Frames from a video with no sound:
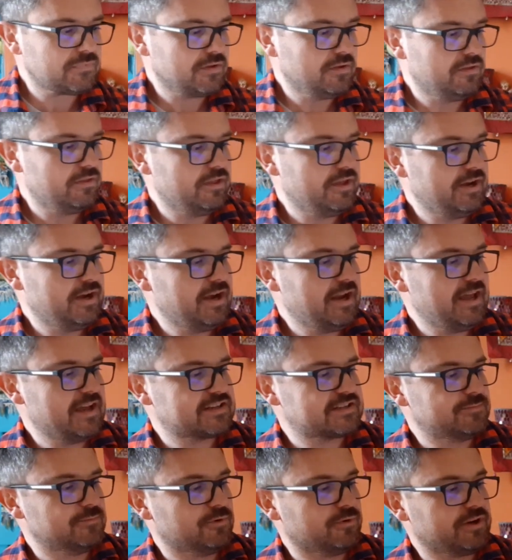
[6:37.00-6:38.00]
The
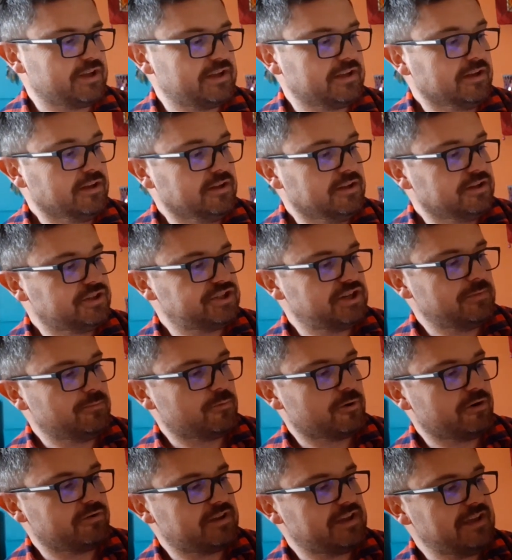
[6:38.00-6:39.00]
next morning, Jim
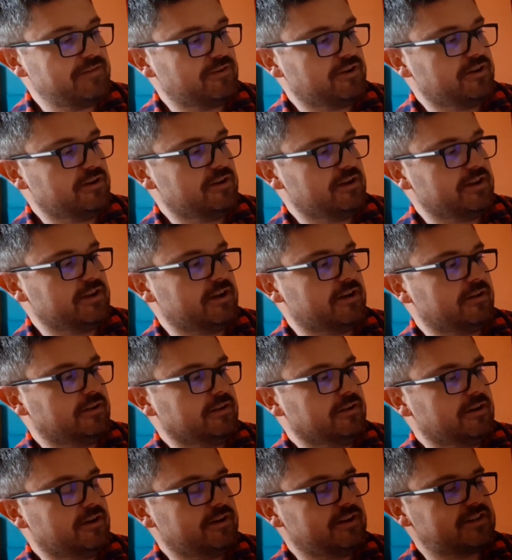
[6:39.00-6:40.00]
woke even earlier
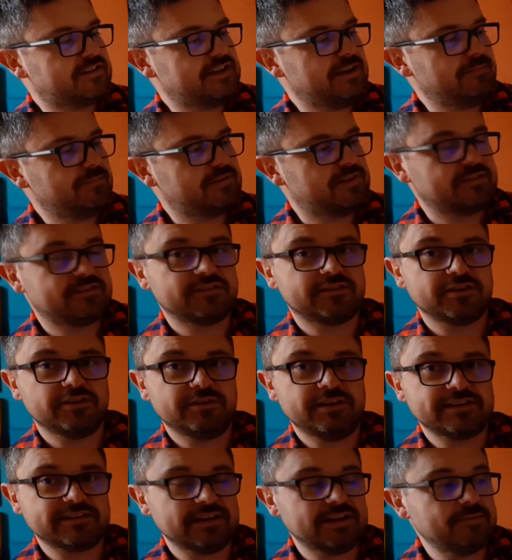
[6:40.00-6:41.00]
and attempted to do
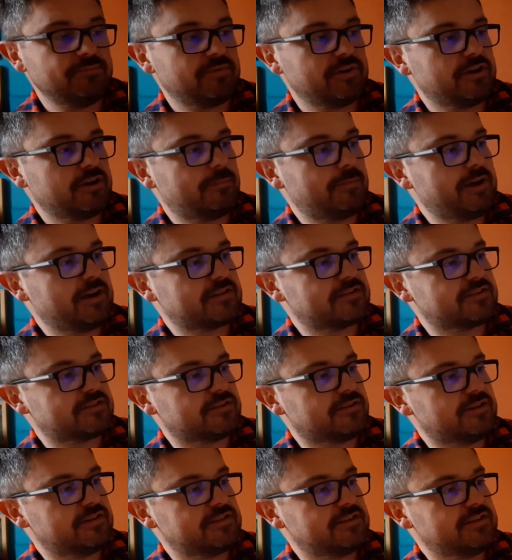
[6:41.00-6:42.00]
his limbering up
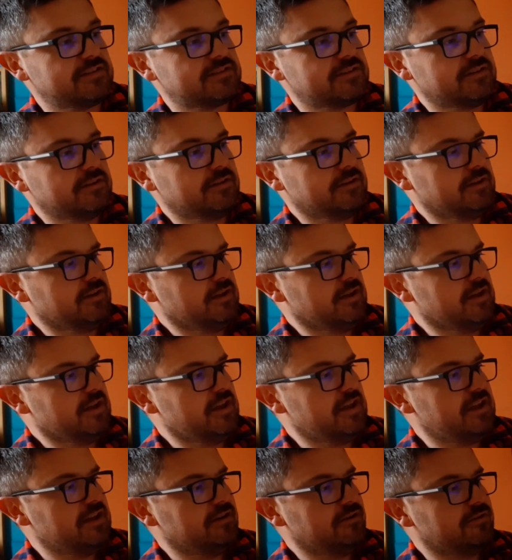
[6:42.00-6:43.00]
exercises.
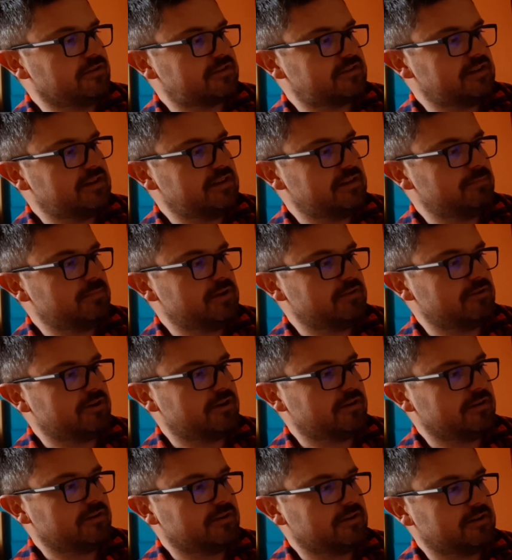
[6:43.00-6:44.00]
He looked in the
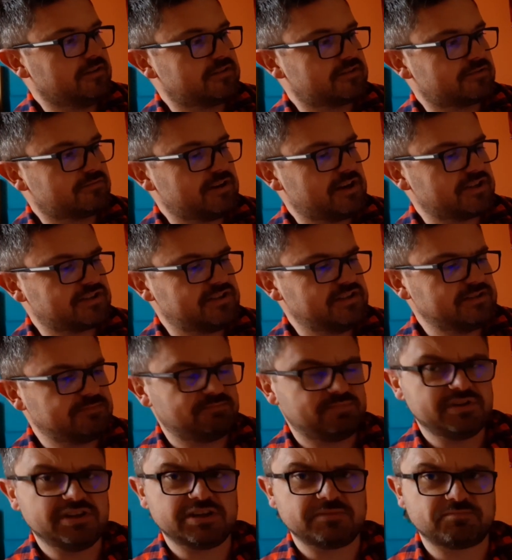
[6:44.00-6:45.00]
mirror and scratched his
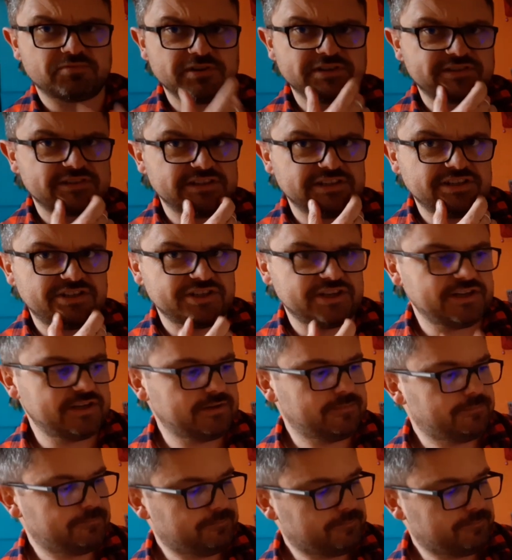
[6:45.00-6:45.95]
big bristly chin.